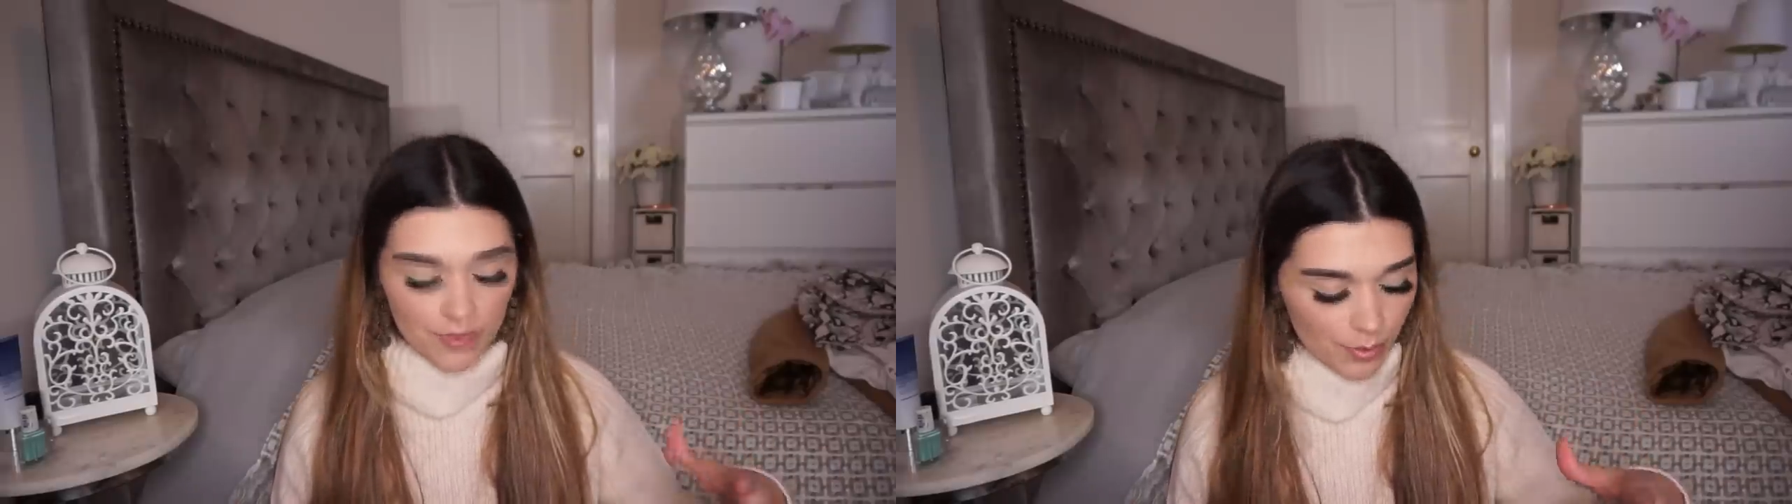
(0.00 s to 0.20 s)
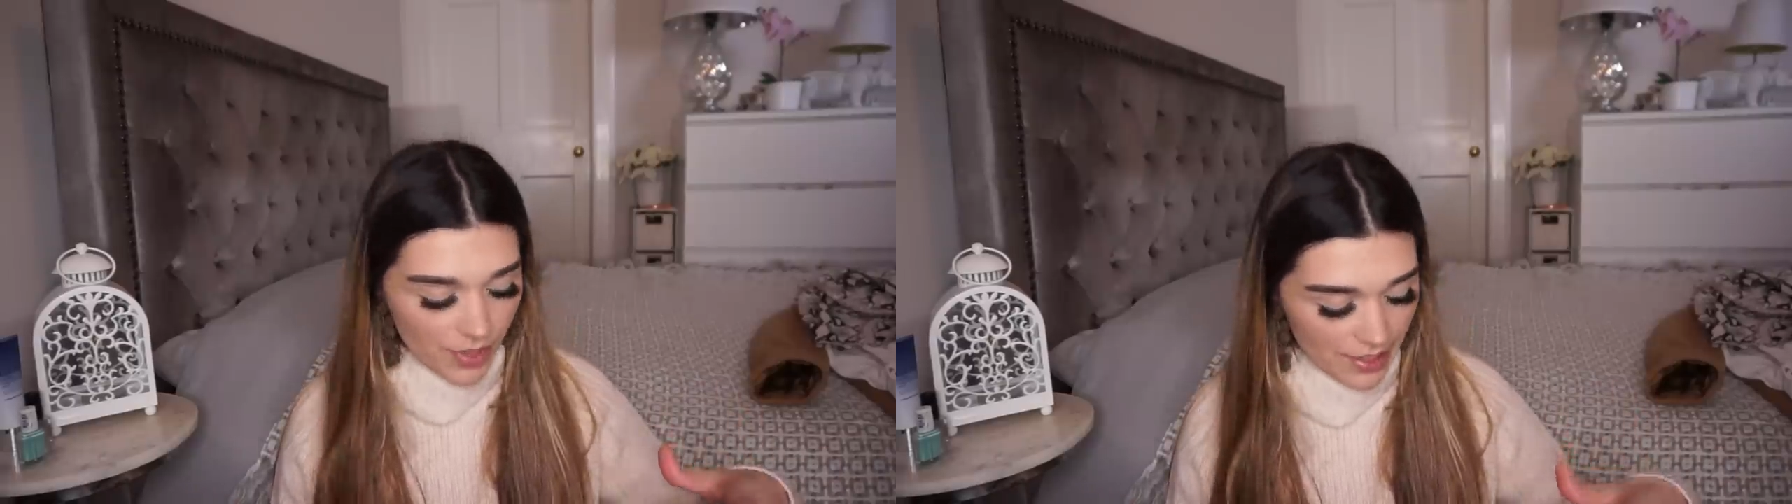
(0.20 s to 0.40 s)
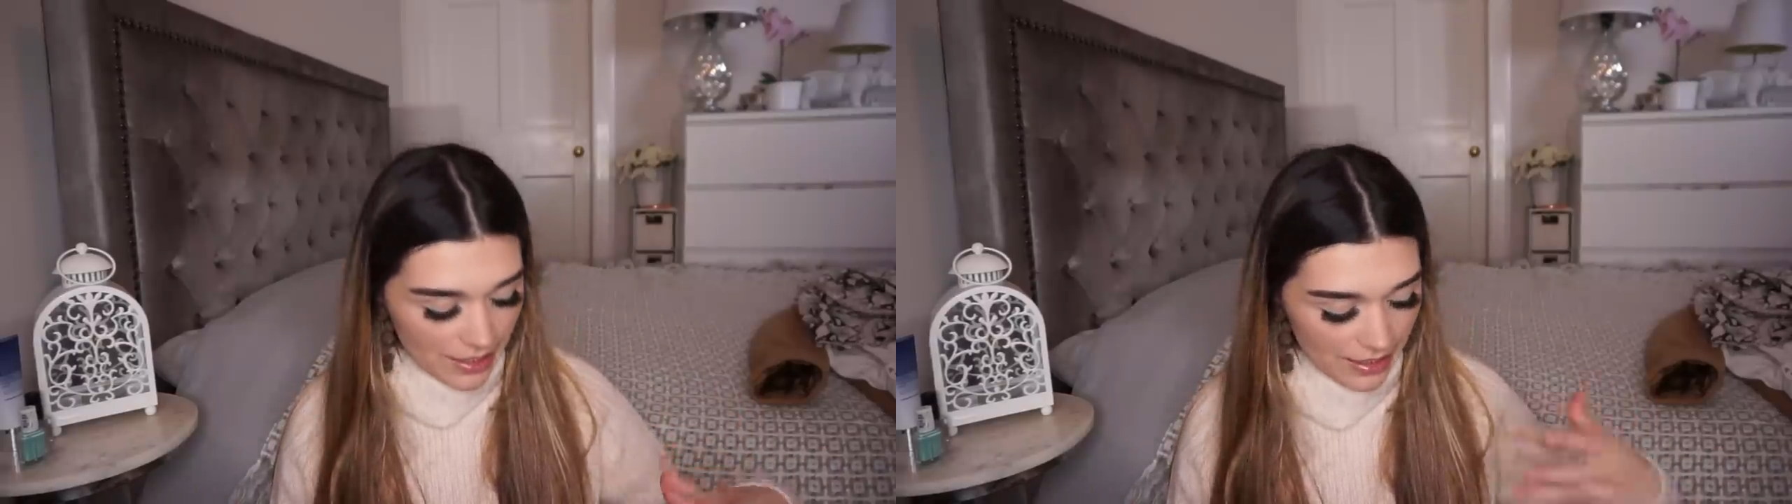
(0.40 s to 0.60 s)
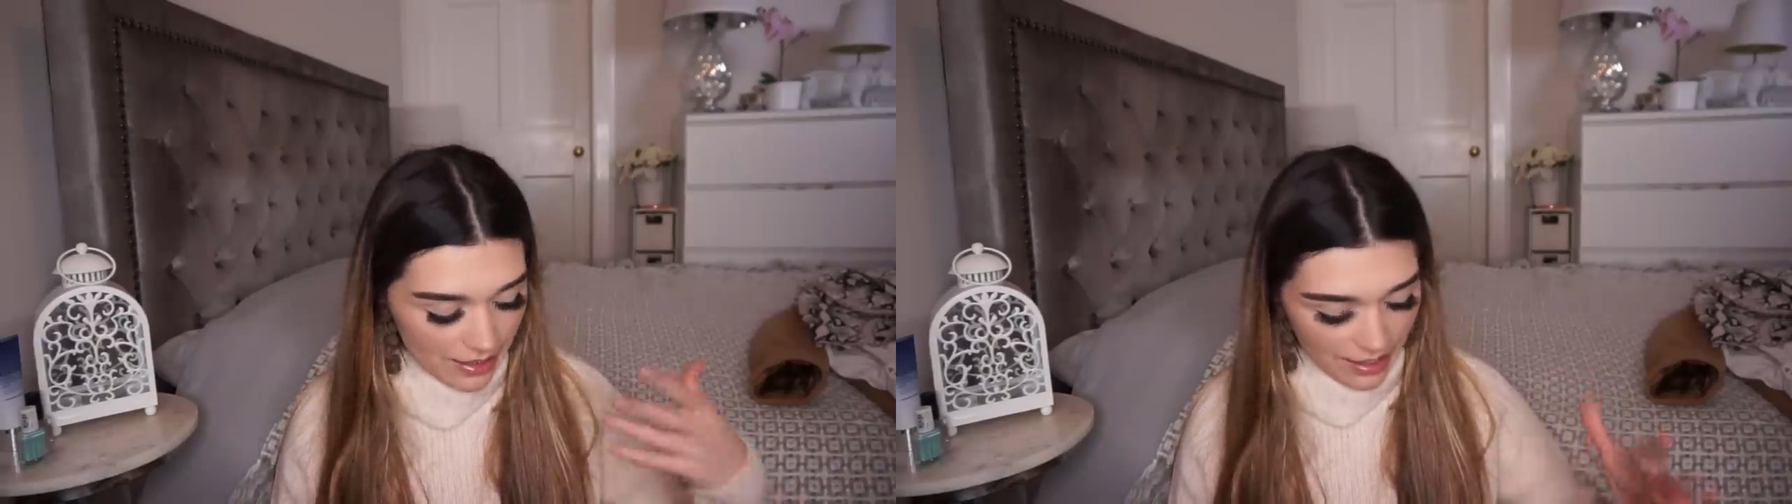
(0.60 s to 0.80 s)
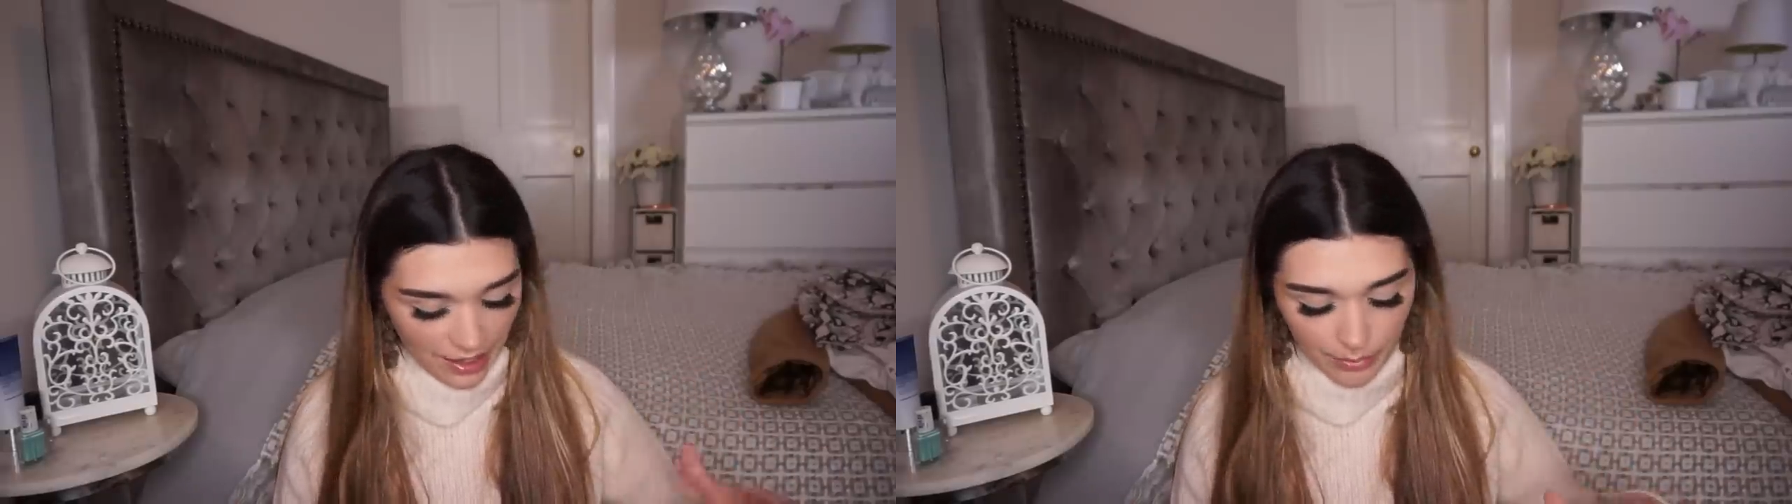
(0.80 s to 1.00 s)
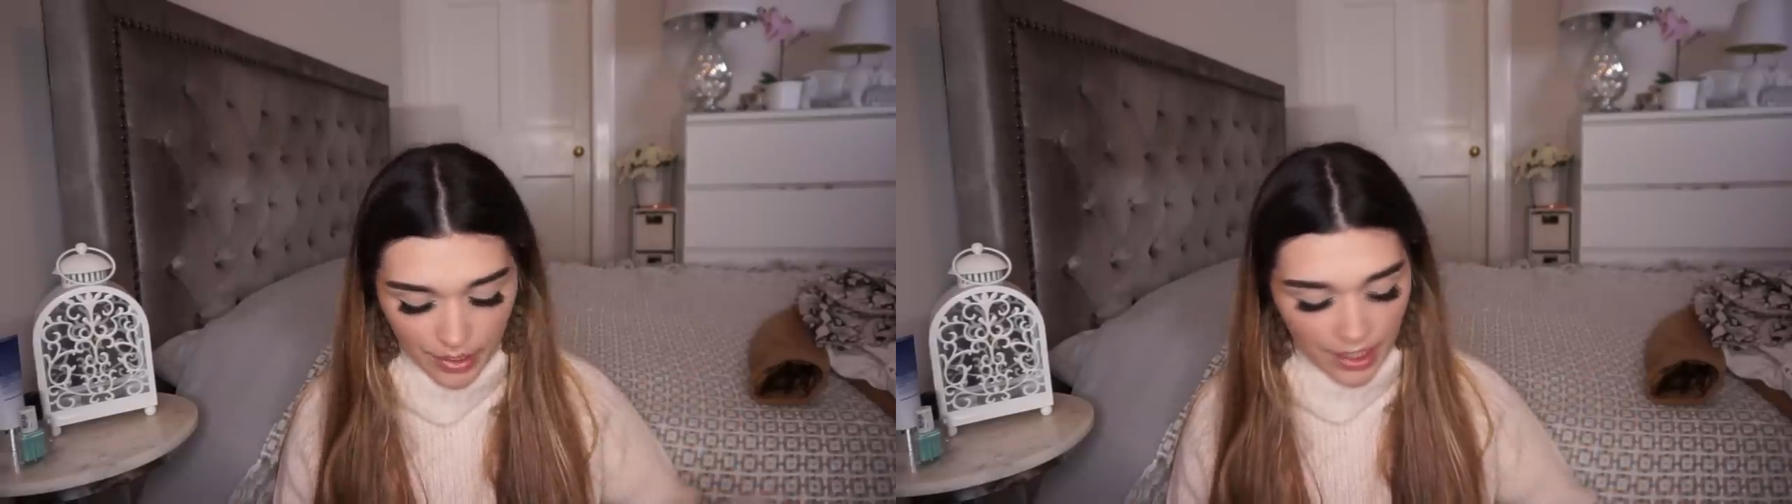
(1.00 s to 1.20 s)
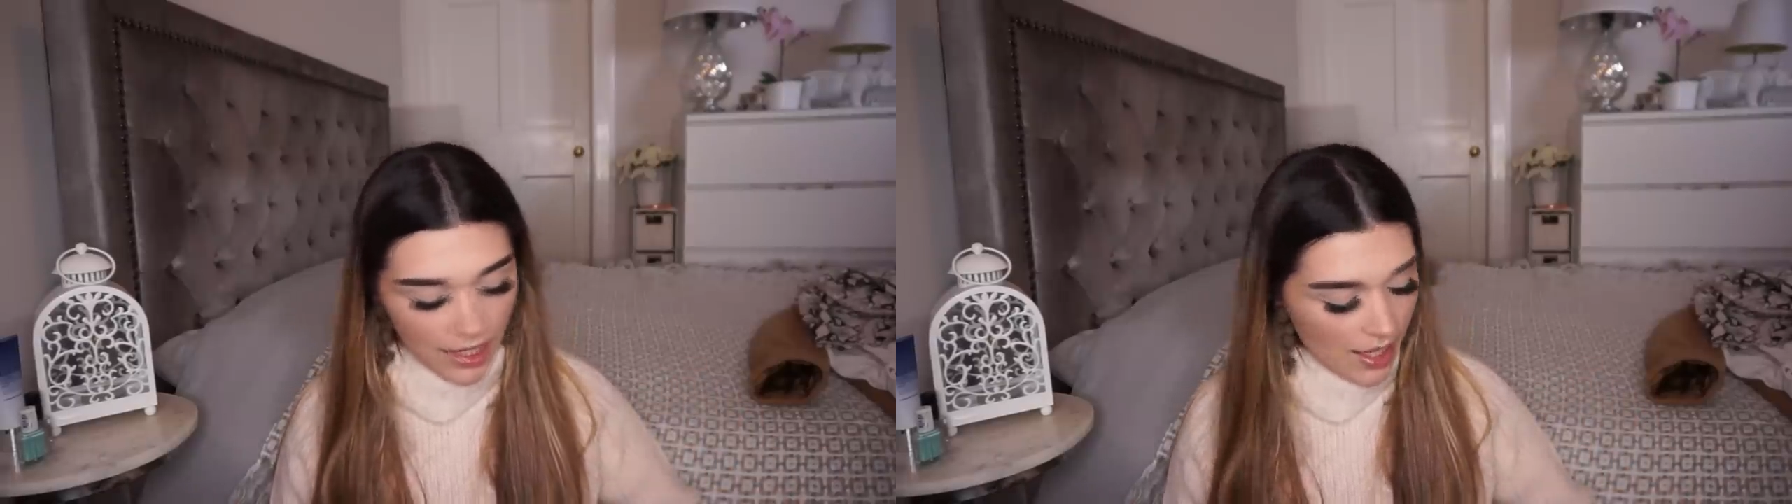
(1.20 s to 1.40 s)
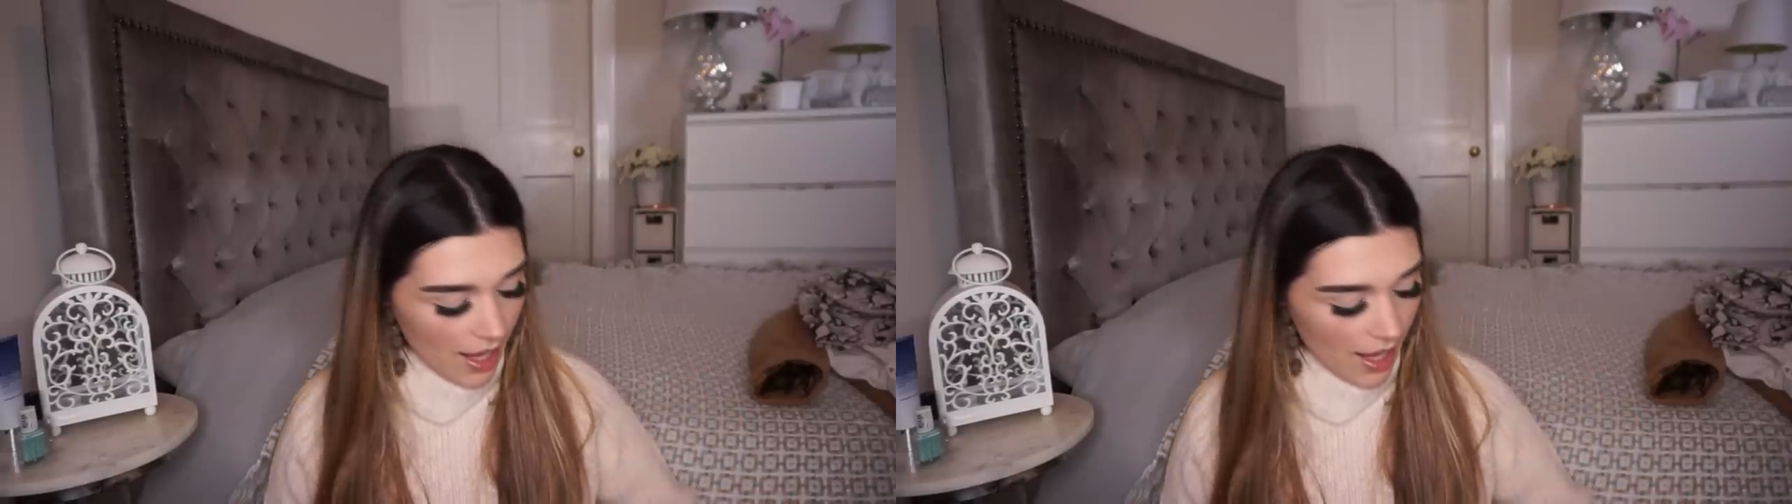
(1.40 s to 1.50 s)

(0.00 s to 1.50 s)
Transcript: the pieces that they sent me,